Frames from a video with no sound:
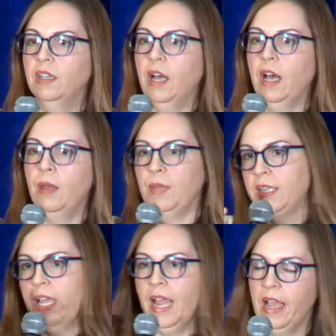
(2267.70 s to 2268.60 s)
um,
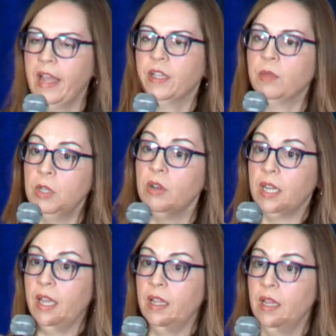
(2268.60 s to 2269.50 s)
in the AI
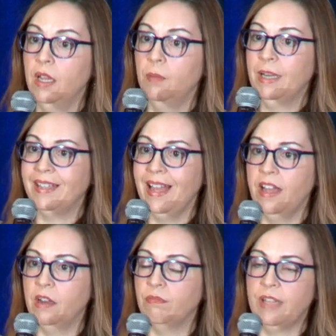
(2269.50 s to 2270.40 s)
community. But
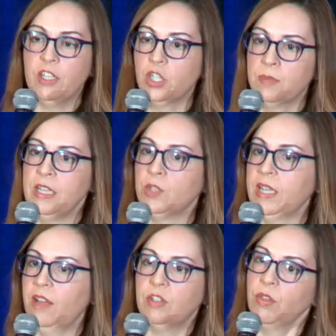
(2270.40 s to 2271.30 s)
again, that just means
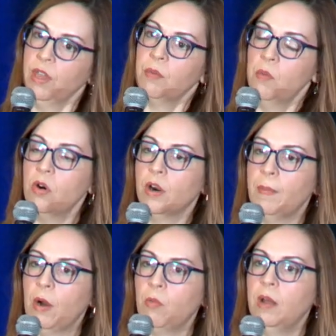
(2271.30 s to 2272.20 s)
we have to think more
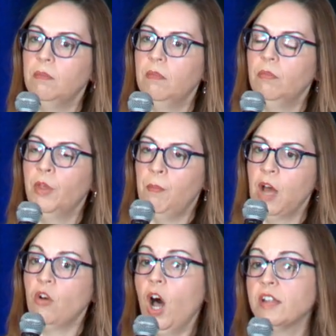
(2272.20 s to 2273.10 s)
about what the
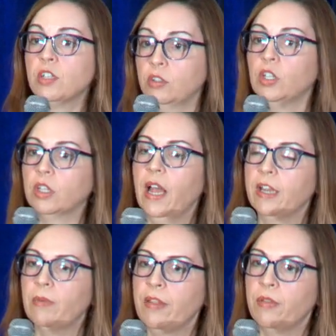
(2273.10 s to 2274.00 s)
model ought to look
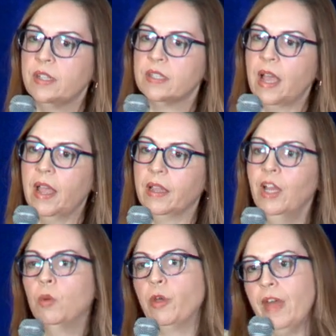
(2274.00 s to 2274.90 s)
like rather than saying,
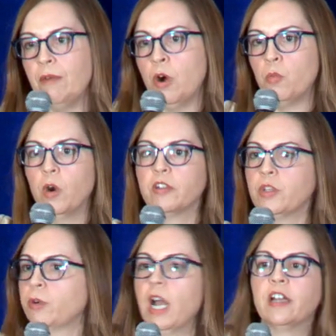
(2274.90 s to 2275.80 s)
well, that won't work,
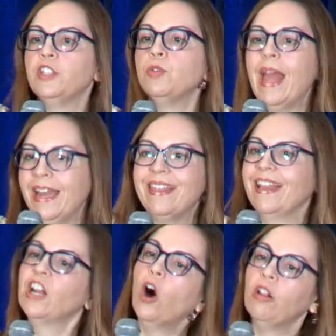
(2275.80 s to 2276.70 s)
so we're not going to do
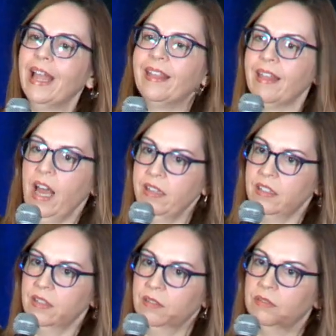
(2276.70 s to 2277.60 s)
anything at all like that.
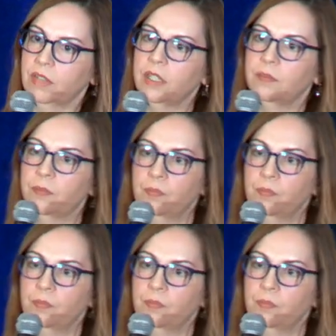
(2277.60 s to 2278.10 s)
Right?